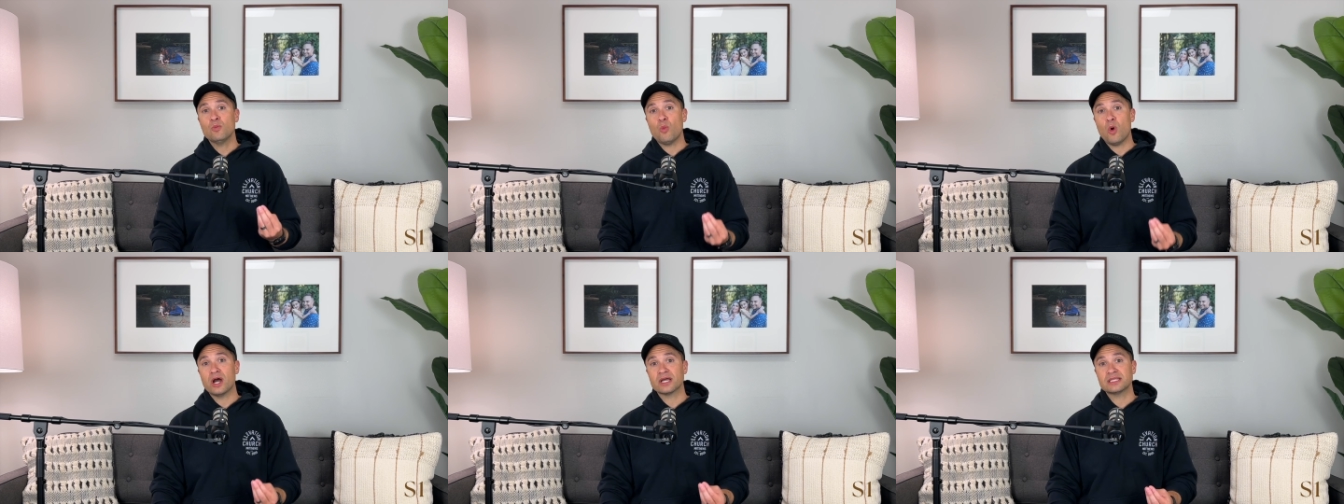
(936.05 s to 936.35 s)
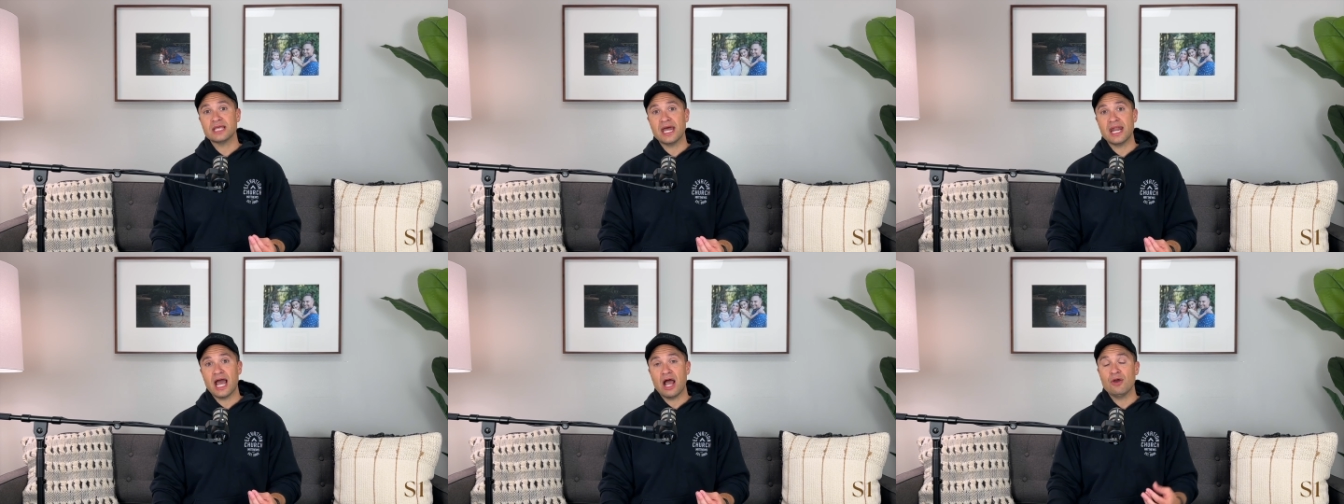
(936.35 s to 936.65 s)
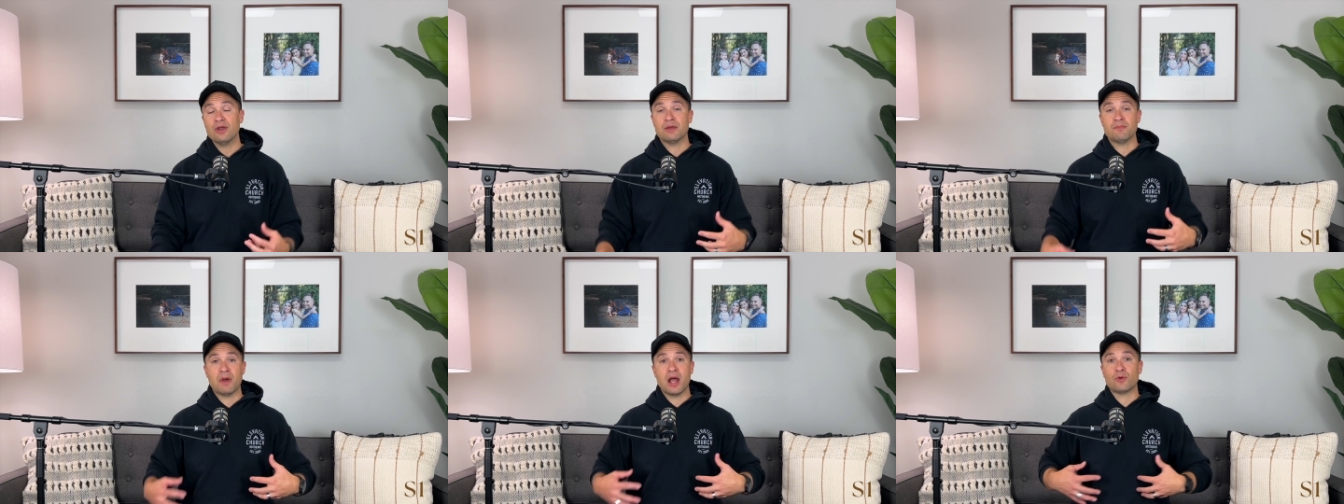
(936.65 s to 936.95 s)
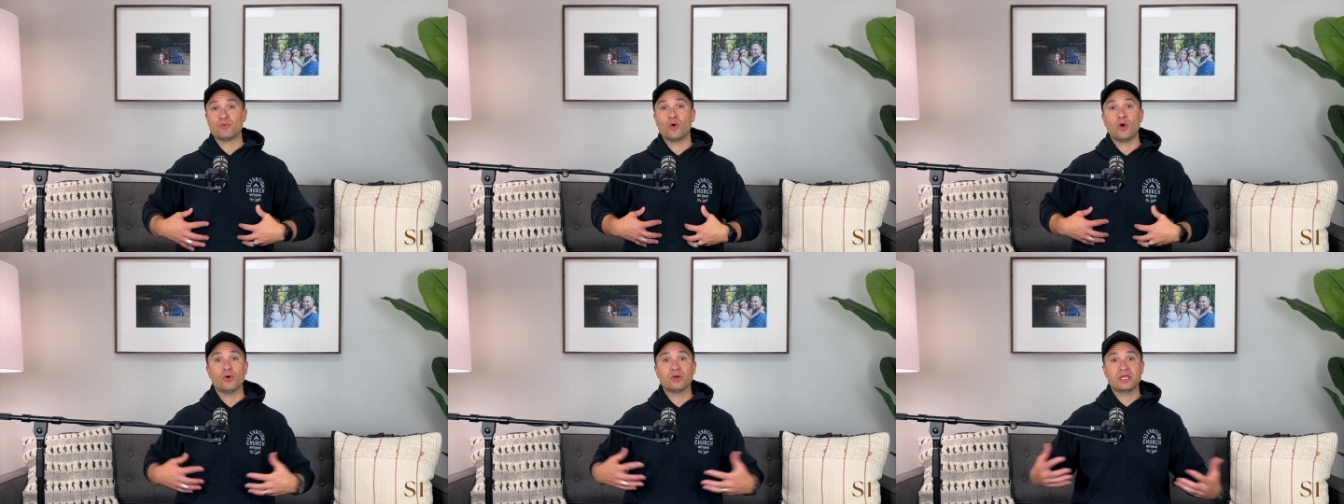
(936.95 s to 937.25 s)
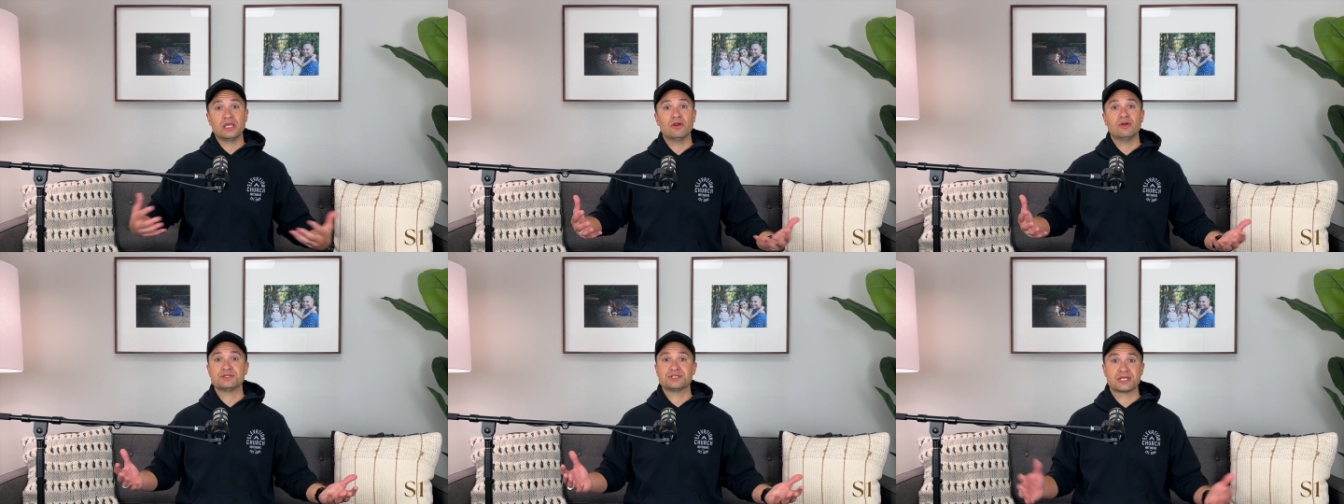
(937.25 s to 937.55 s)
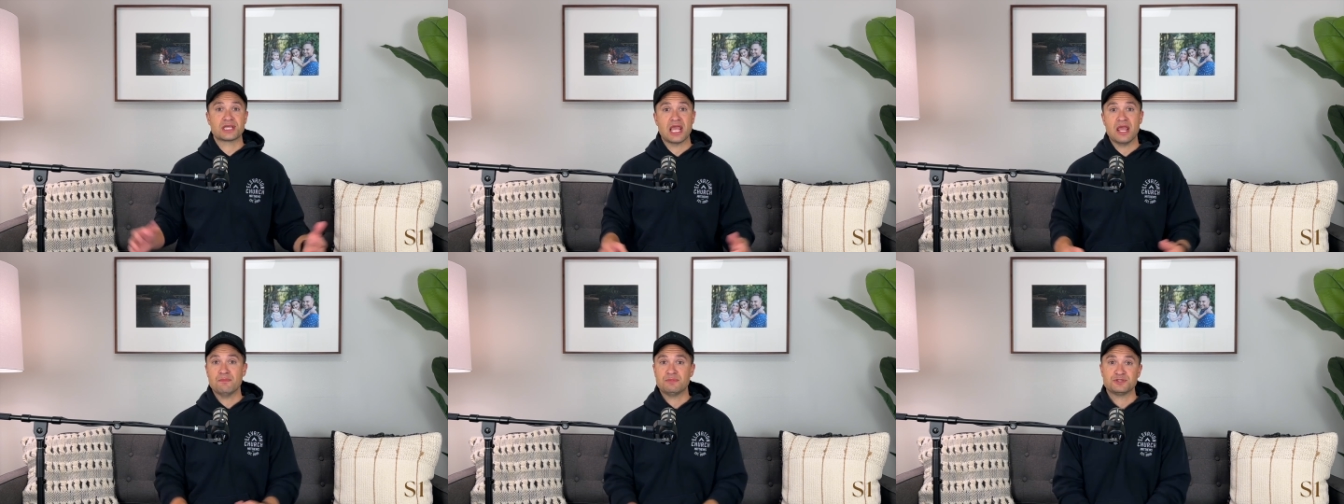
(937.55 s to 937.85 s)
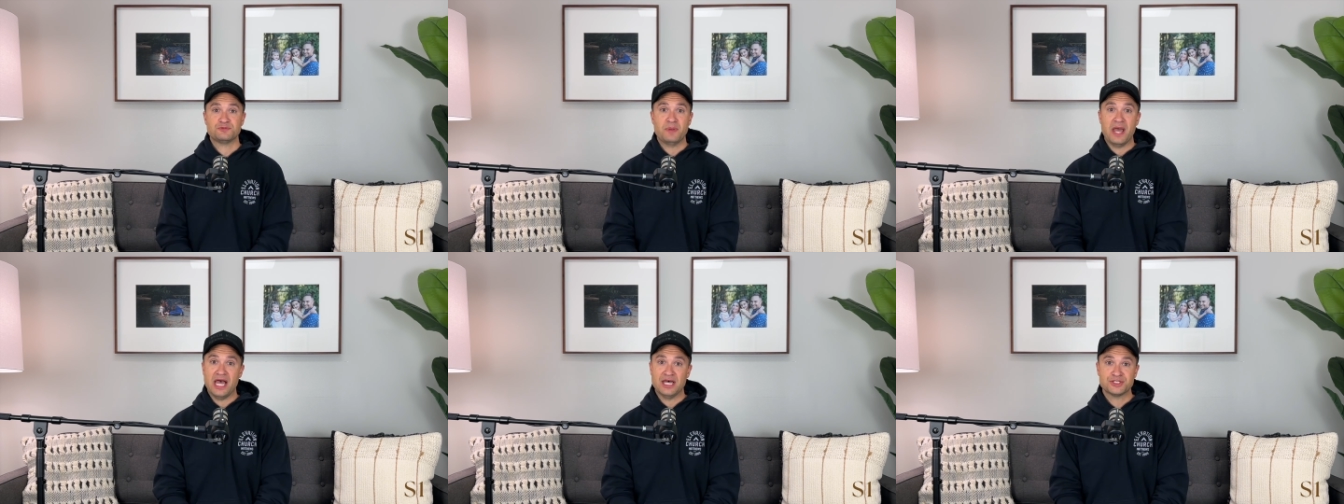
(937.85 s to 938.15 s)
walk that out in my role here as a campus
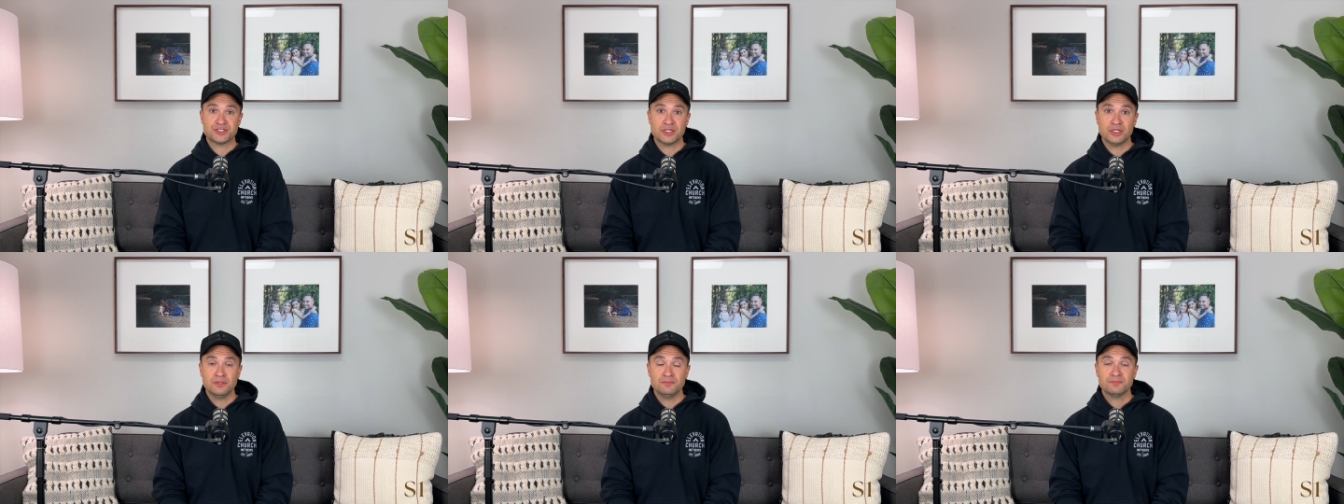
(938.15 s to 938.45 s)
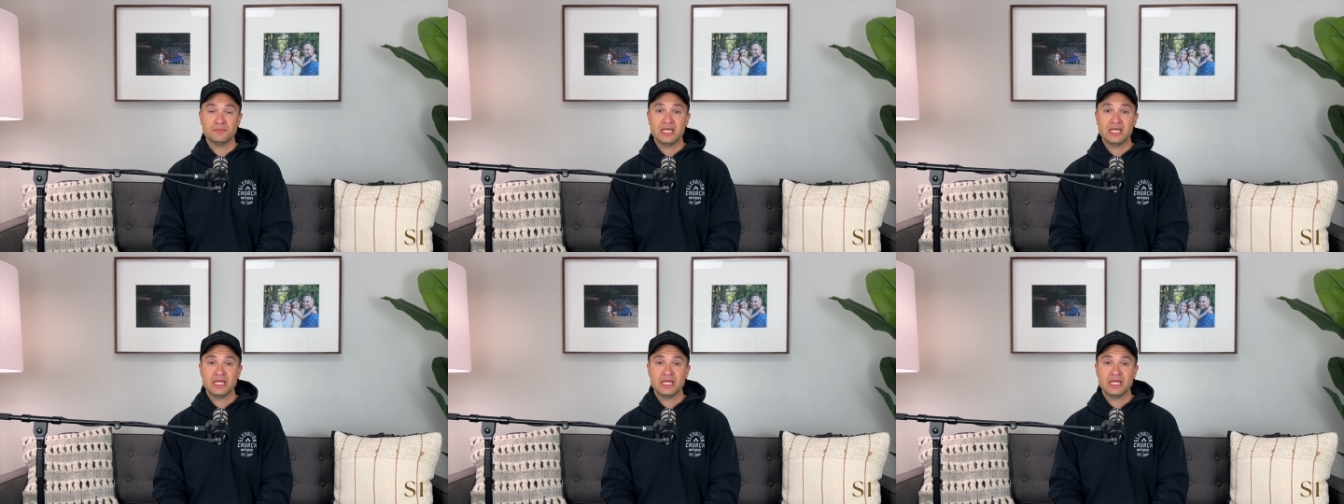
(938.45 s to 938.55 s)
pastor,